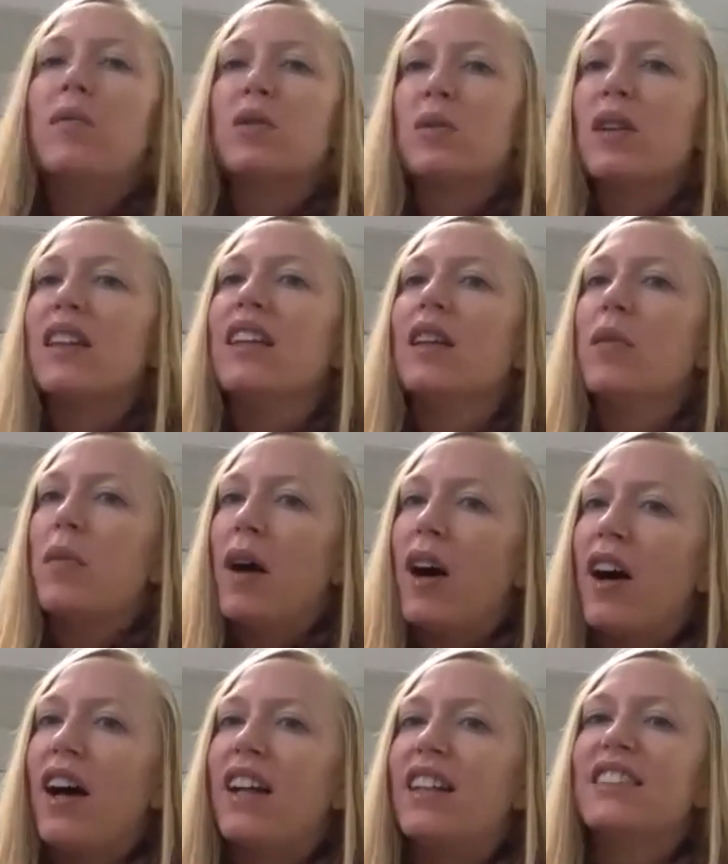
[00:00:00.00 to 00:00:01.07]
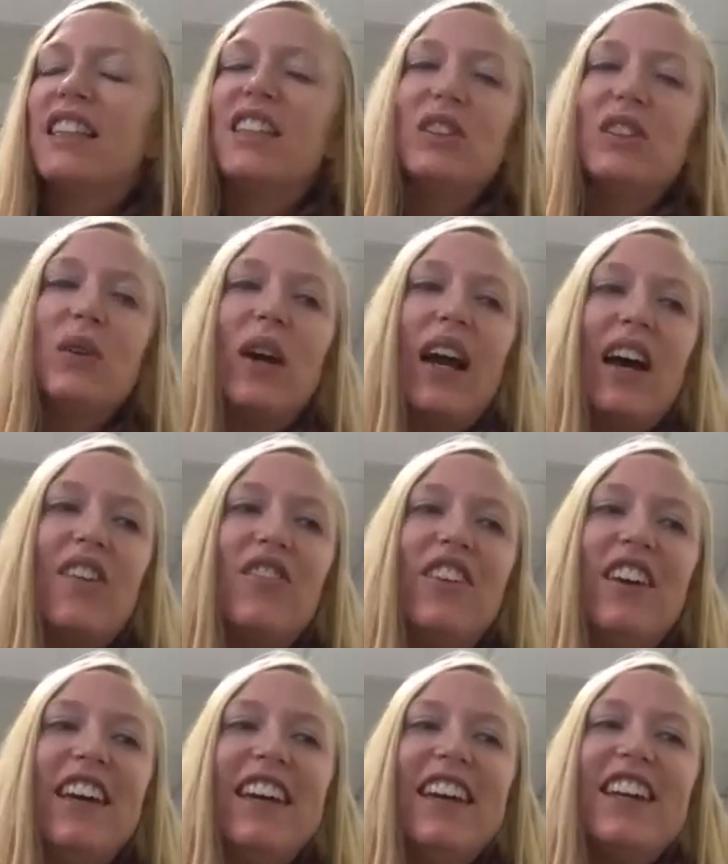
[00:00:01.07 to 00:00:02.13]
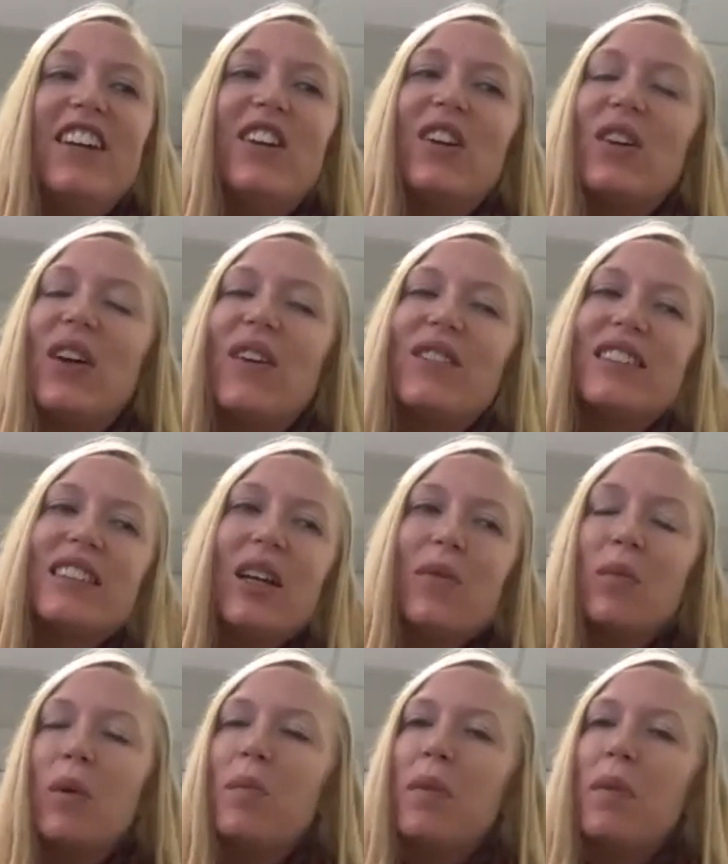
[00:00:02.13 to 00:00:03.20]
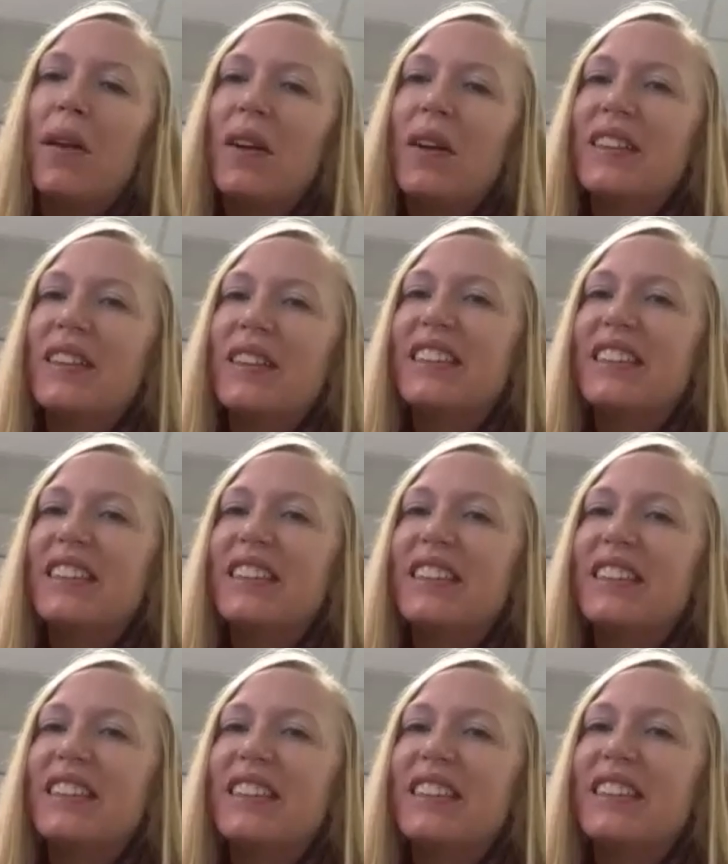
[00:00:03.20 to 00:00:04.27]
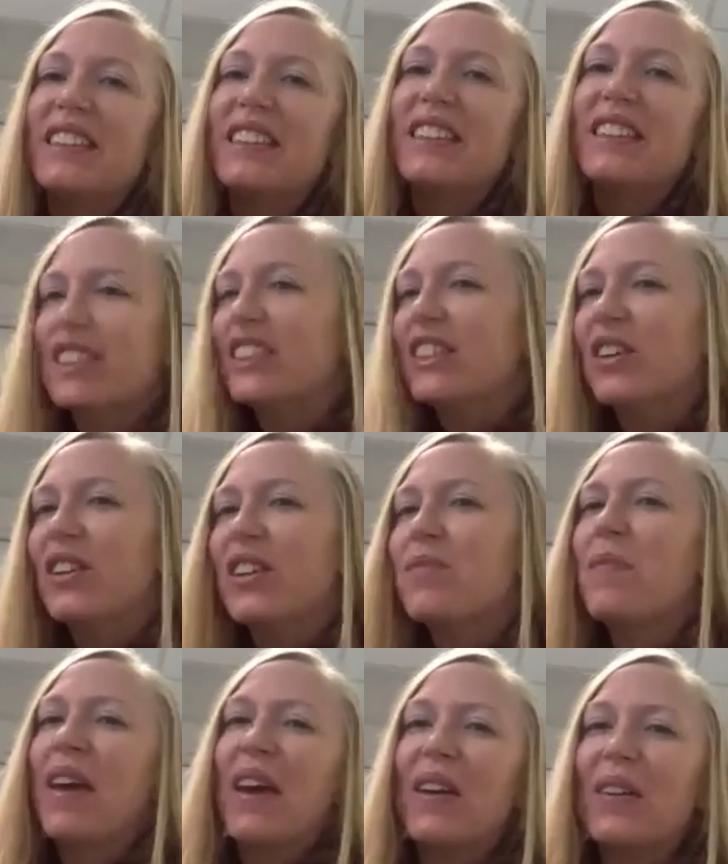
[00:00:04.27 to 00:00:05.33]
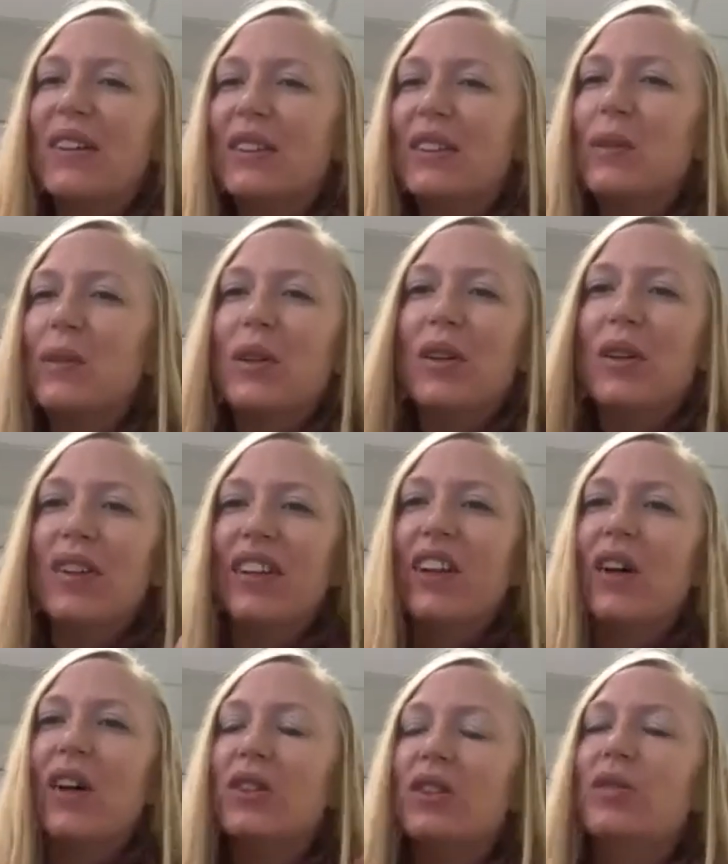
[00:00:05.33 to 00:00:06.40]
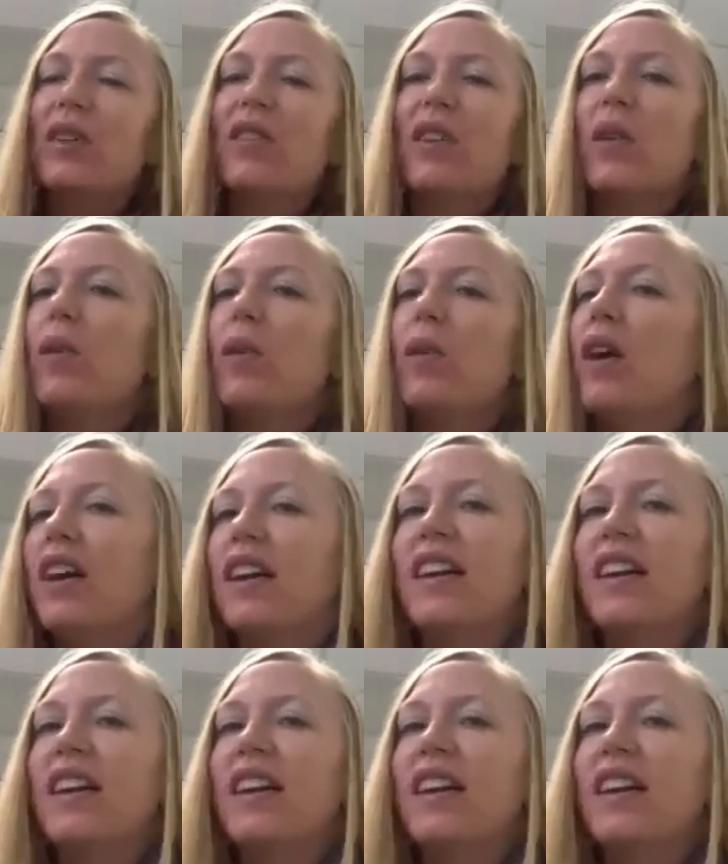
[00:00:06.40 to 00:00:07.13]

within the pods. They do have, you know, you have some rebellious teenagers, you know, the males will go do whatever they want.